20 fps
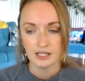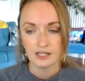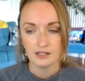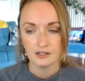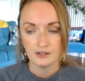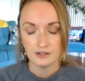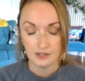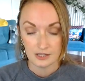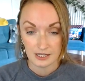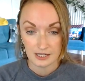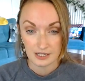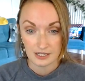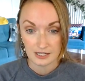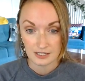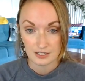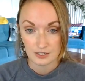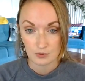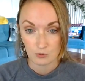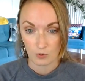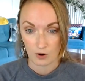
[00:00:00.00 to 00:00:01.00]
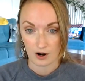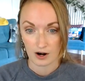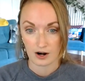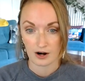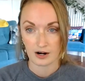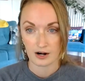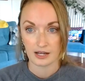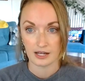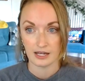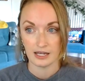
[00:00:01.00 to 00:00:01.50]
this
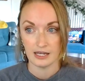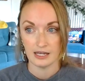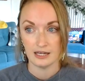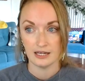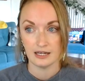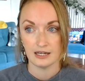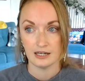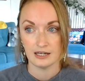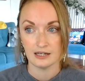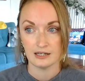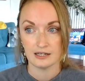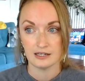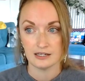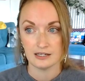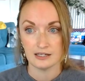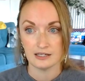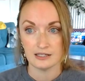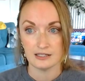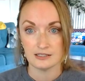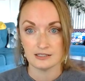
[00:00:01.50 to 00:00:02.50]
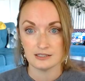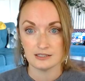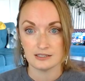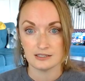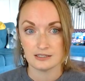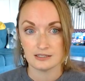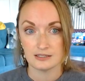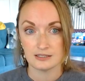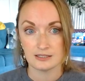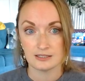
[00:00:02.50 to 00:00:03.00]
work
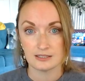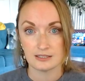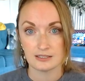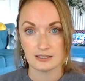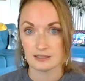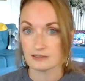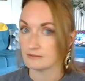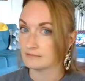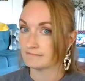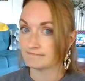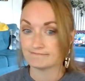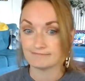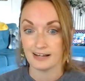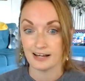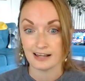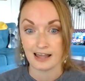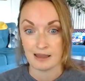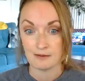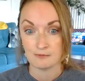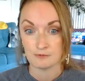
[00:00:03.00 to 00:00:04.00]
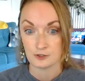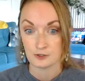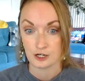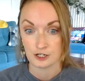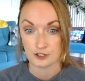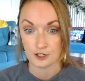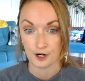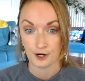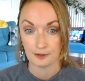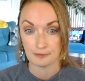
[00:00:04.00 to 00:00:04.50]
is a game
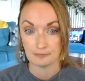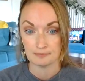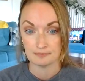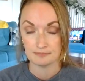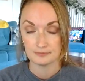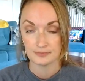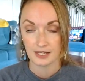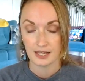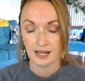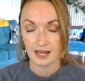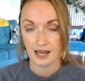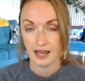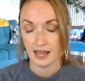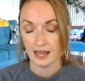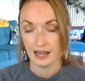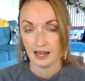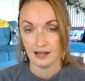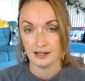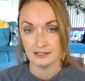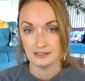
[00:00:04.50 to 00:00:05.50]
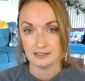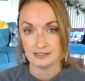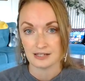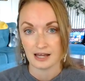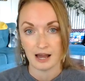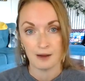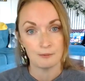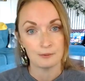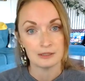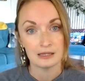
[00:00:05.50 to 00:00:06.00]
changer, and
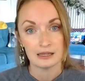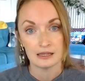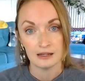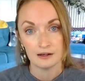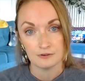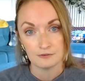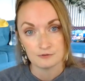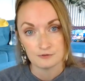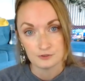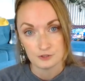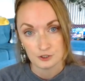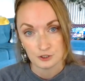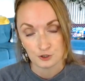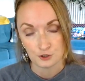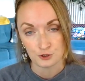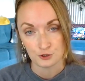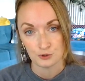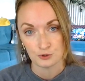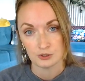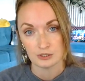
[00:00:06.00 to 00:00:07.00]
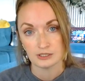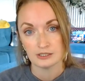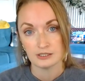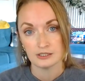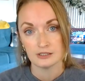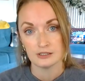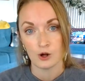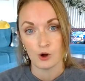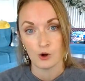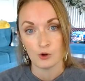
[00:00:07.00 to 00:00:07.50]
I would love to
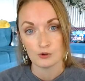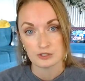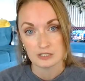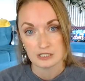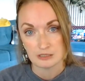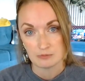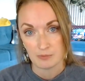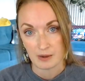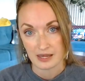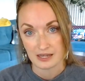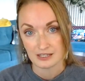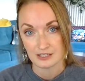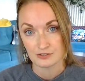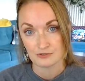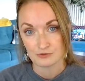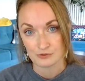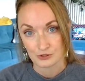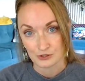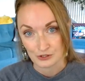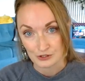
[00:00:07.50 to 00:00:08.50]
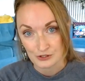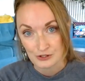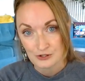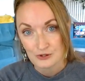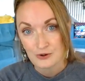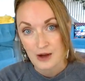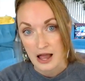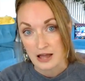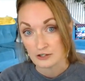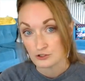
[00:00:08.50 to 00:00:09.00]
hold space for
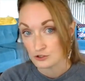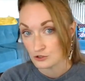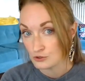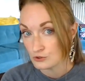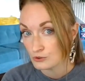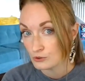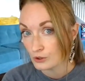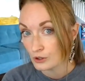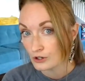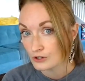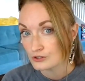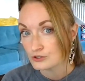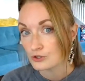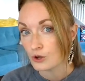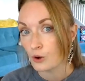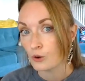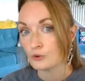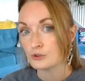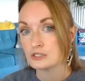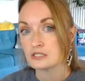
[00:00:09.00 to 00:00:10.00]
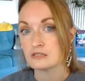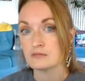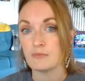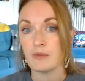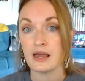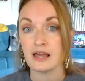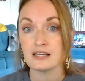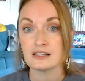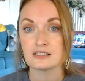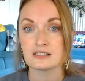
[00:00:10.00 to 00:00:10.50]
you as you learn to hold
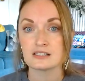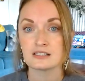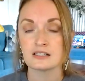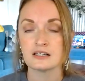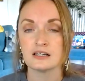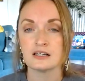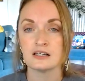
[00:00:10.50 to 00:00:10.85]
space